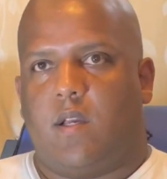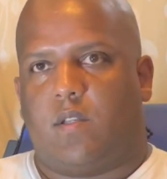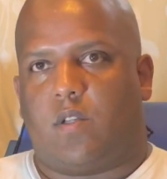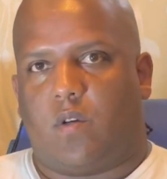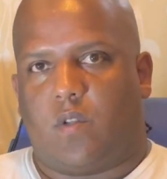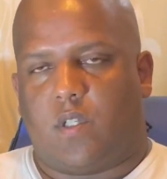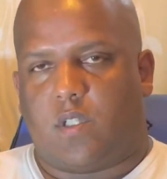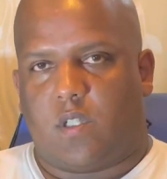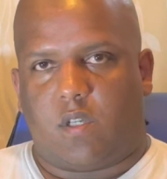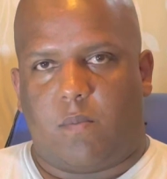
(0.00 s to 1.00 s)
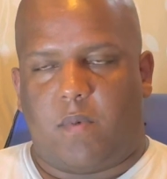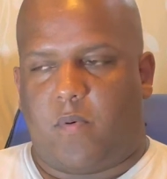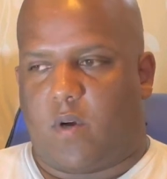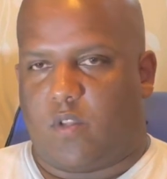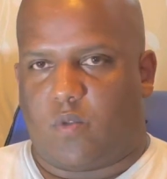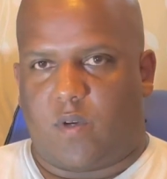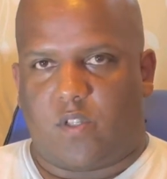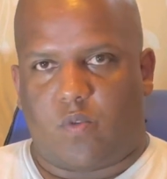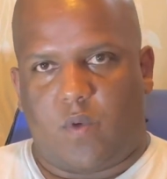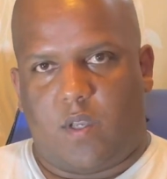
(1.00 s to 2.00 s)
So this is gonna be part of the
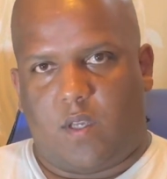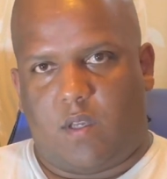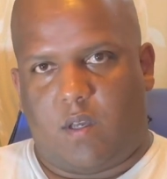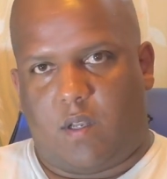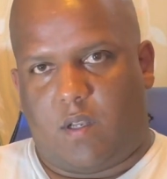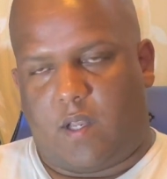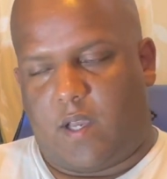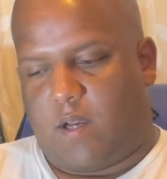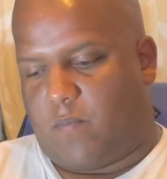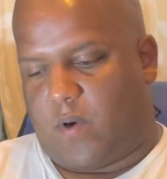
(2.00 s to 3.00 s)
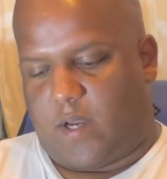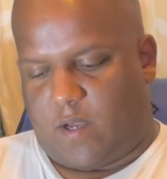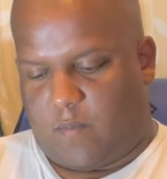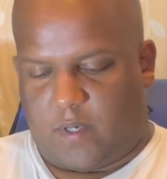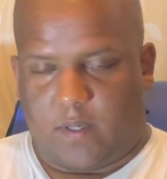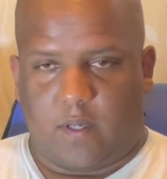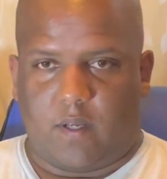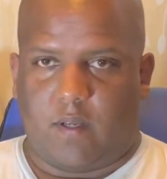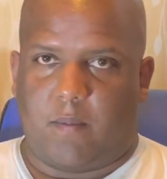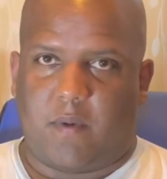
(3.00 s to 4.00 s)
twice a week lineup right now, but
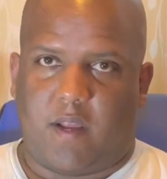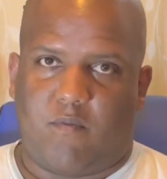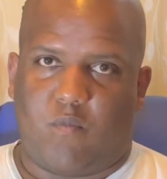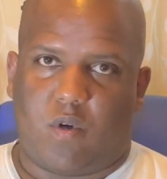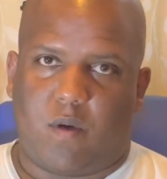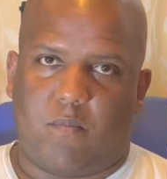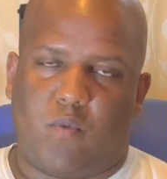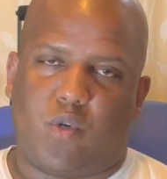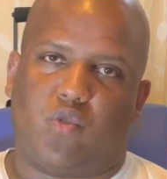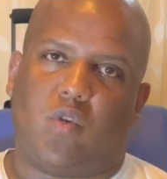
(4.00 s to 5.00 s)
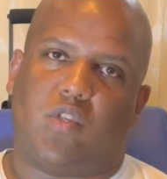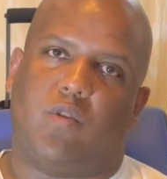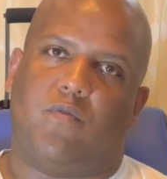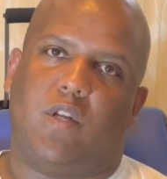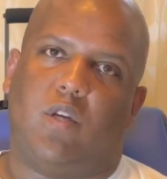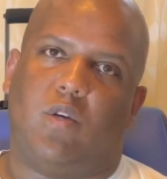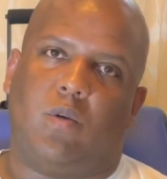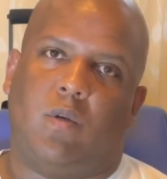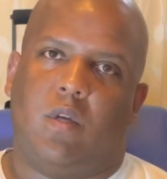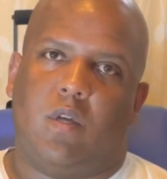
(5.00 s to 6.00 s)
I'm gonna have a more structured
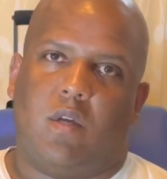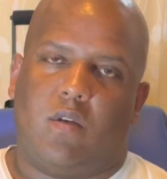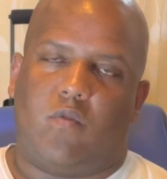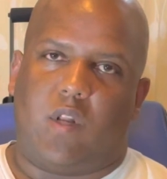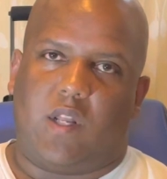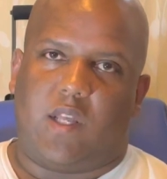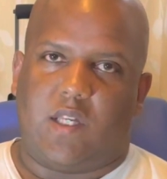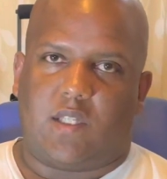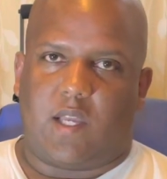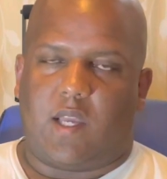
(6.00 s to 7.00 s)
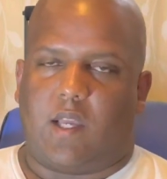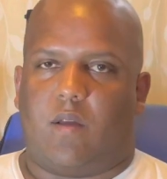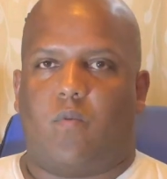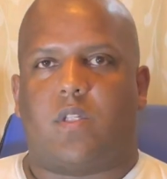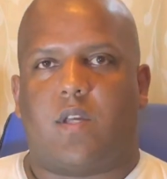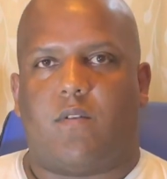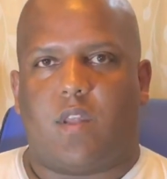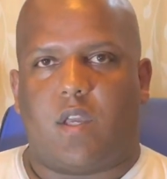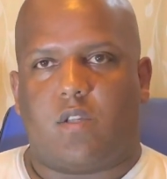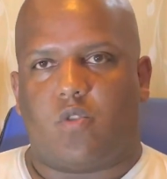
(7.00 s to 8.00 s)
video release date once
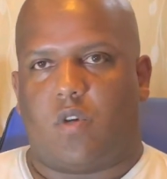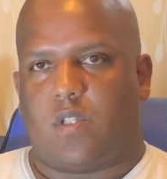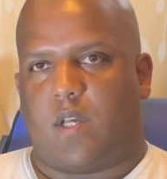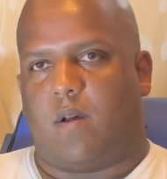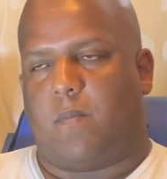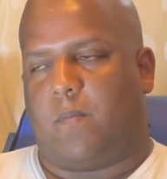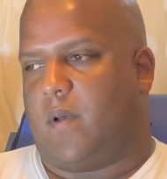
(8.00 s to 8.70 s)
everything is all set up.